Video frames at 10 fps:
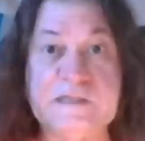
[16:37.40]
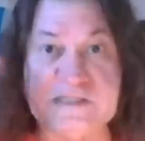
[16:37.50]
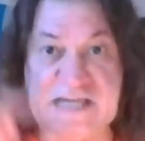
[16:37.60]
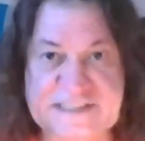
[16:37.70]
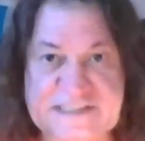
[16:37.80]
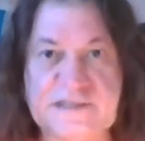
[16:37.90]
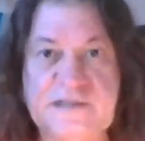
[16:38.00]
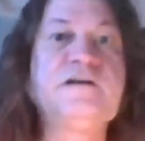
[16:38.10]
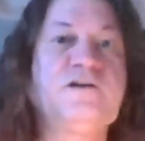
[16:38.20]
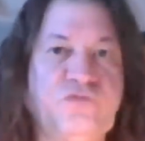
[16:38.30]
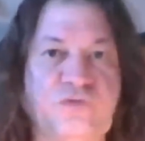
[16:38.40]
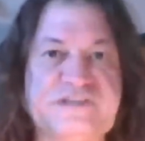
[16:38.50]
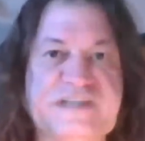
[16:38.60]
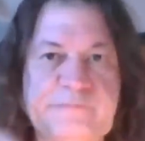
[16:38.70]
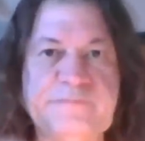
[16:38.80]
yes, for
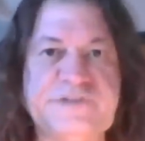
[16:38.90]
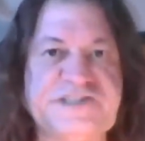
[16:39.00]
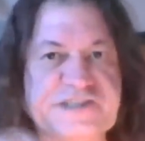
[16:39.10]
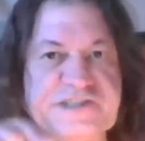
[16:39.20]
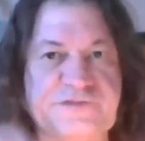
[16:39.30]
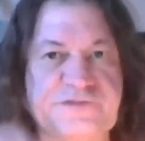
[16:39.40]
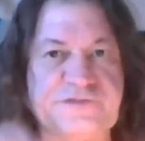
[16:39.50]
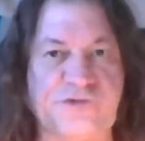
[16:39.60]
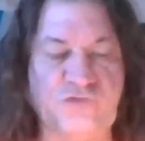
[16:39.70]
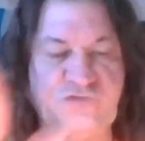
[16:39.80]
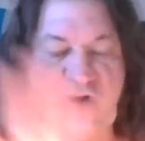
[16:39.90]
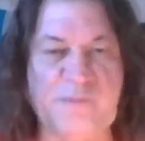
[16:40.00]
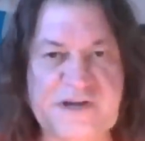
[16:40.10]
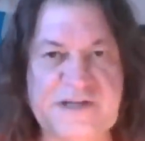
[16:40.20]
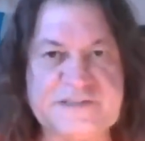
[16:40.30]
them, this is true. 4
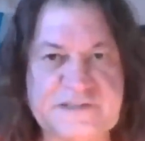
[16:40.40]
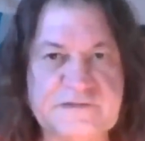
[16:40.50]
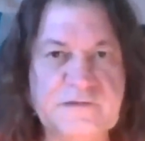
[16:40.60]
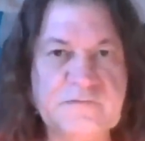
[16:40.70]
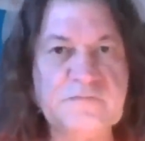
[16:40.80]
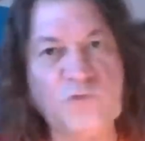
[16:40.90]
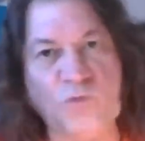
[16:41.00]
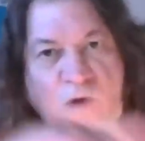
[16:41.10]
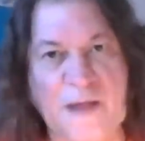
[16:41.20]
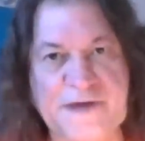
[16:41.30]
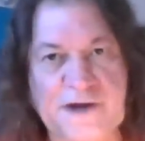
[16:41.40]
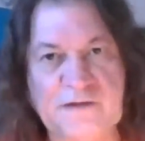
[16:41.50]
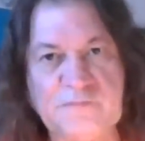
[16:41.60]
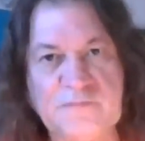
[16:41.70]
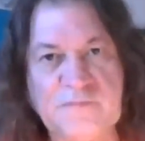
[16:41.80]
minutes, 1 year.
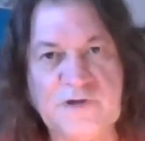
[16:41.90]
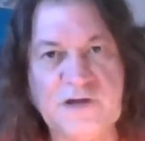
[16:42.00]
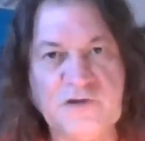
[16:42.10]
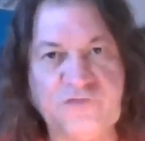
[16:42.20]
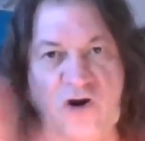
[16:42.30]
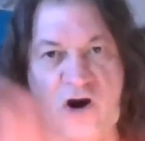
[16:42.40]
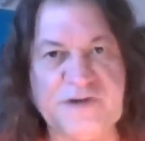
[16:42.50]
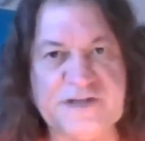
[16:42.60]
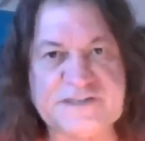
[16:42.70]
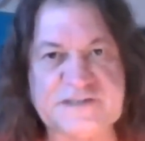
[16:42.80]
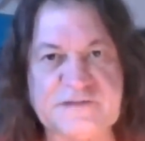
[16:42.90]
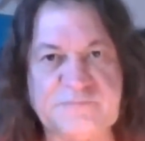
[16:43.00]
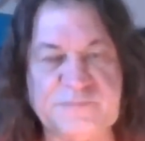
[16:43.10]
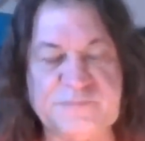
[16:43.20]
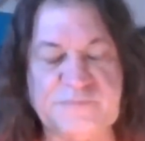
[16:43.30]
4 minutes
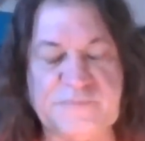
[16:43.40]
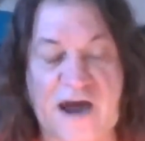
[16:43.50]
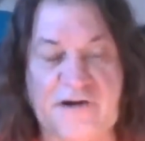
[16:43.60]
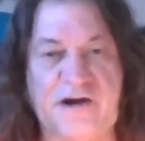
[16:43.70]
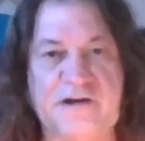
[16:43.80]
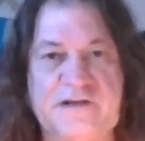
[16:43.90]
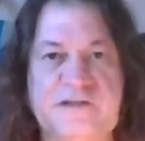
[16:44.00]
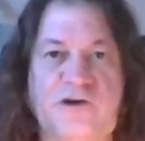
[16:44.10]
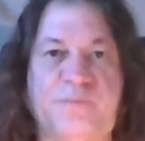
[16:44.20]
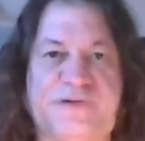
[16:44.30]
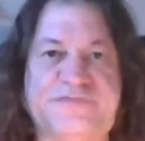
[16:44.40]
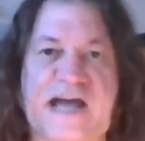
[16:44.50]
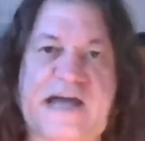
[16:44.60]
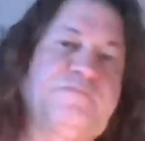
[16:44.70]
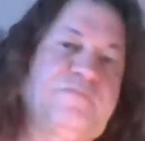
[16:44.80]
error in your birth
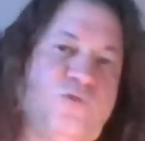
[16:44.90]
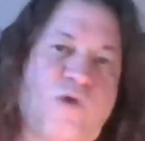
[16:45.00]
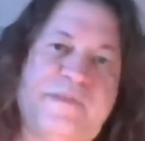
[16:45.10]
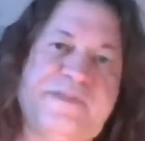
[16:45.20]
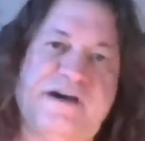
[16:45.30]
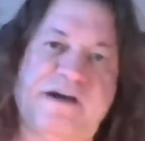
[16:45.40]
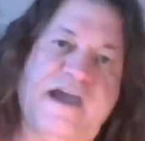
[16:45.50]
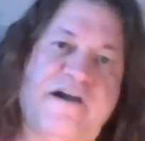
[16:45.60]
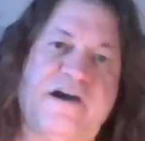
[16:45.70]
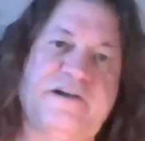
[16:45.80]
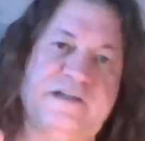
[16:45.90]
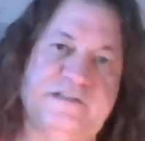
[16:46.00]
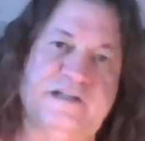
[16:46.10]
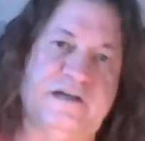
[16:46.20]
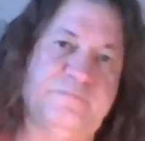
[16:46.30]
time, 1 year error
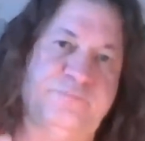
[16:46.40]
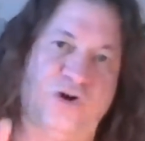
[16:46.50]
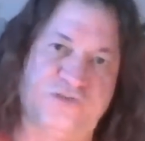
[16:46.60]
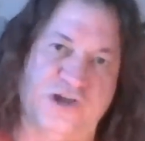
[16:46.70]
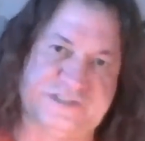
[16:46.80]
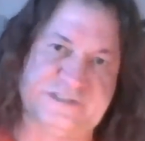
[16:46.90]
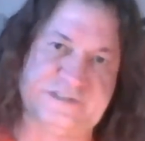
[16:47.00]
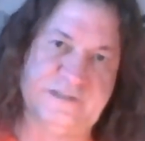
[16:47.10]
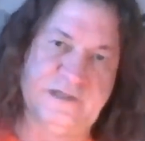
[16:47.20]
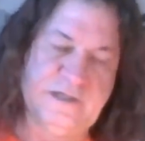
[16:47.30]
in the prognosis.